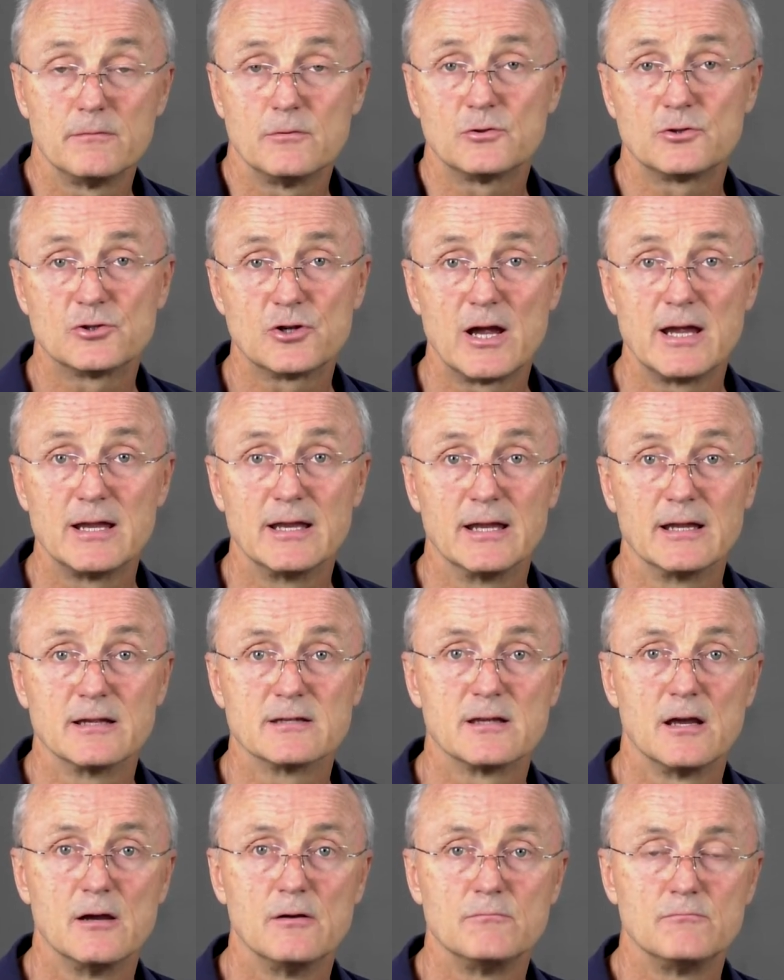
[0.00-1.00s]
your training,
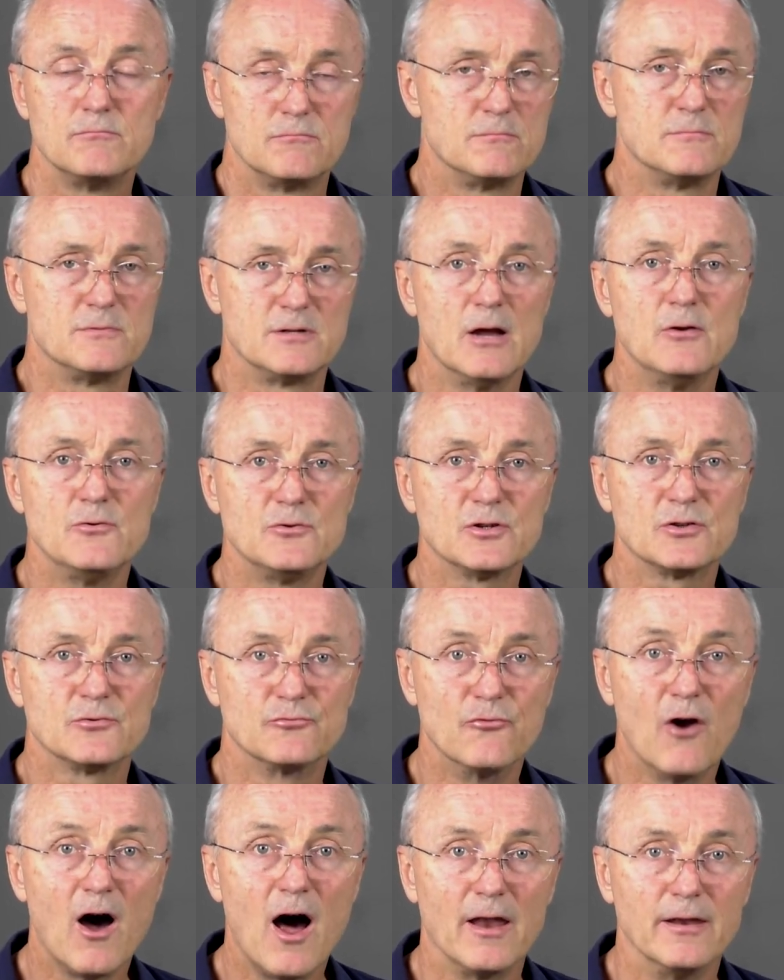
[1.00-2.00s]
so don't just
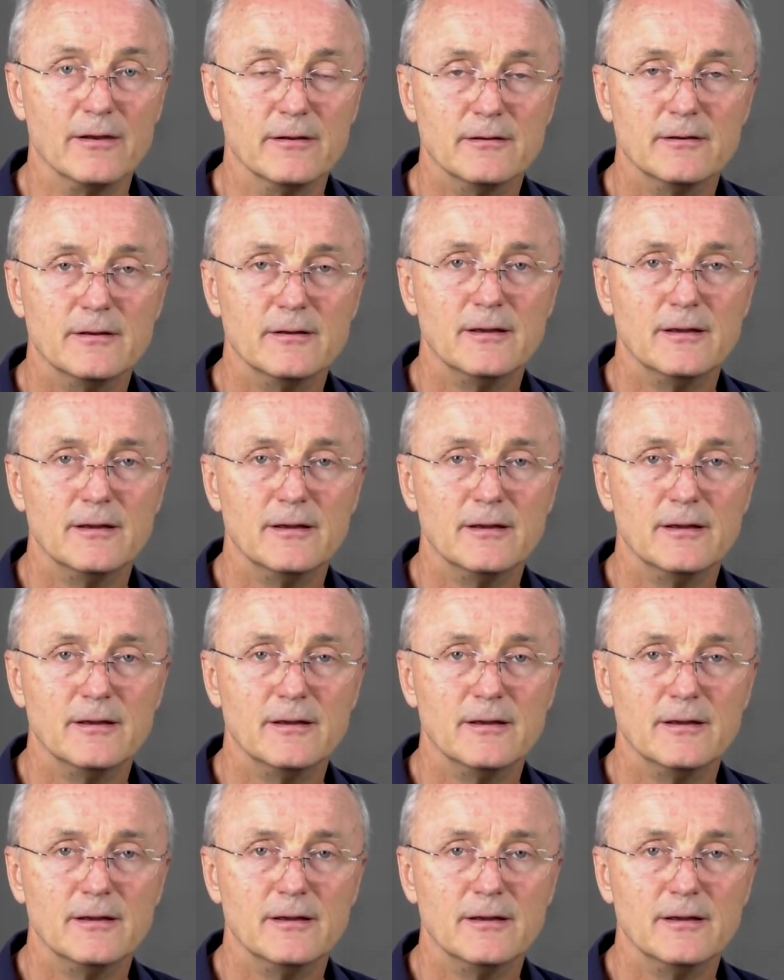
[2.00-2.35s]
run.